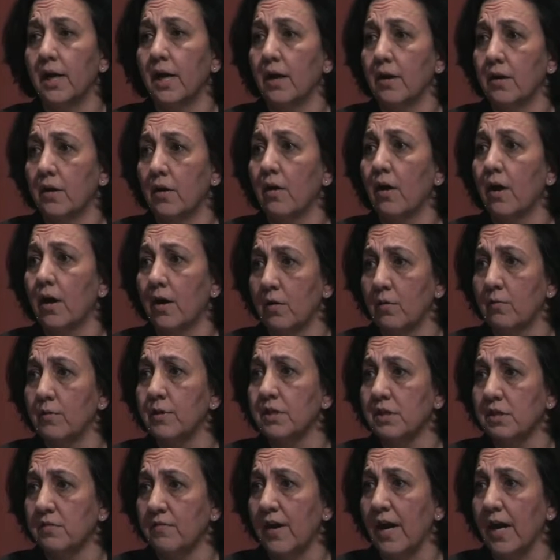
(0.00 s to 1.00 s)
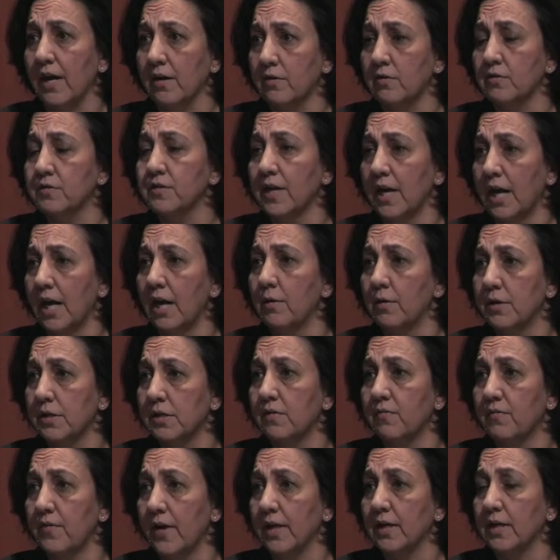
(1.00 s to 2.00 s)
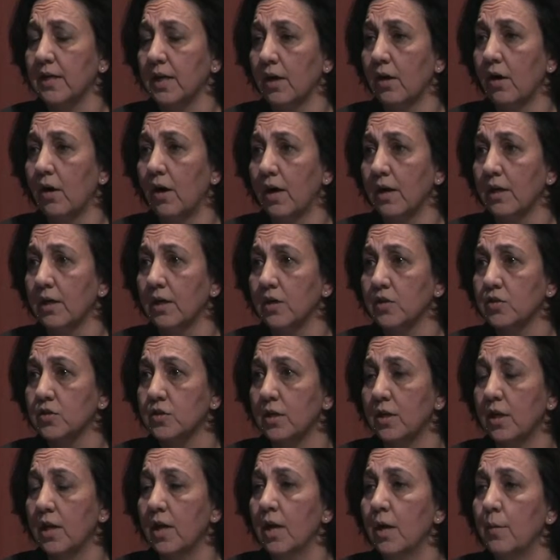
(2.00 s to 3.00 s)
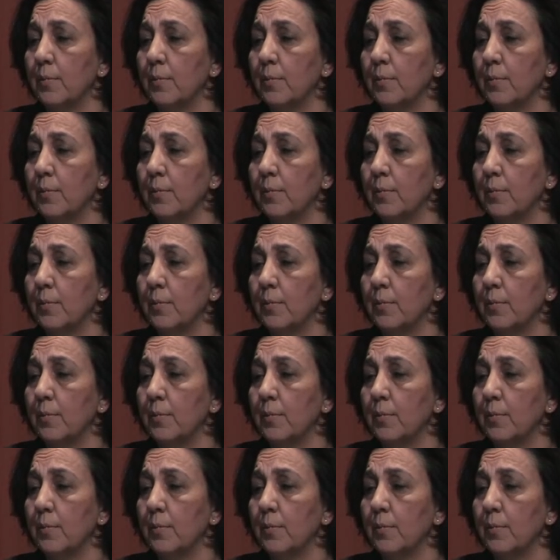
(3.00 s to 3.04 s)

at your heart risk factors and how it's affecting cognition.